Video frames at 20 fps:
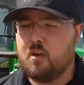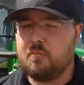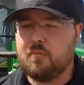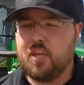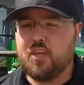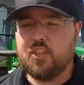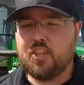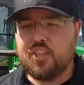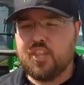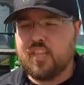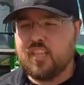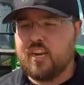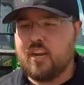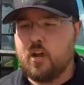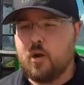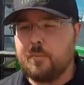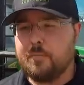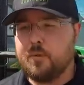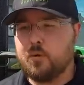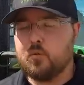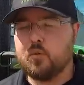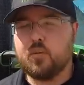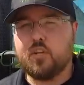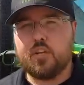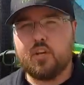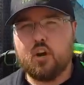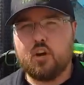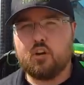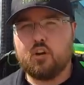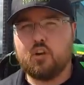The other thing that I hope you
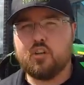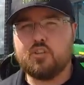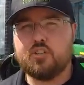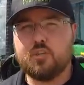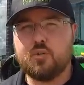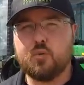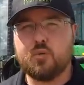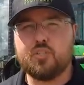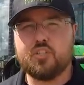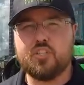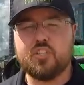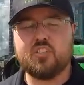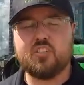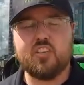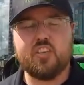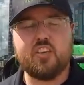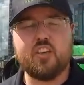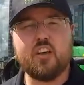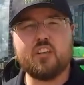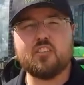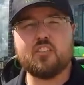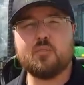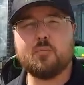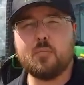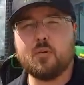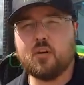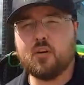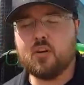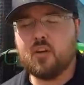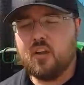really caught on to is just the
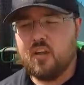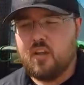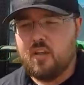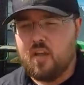customer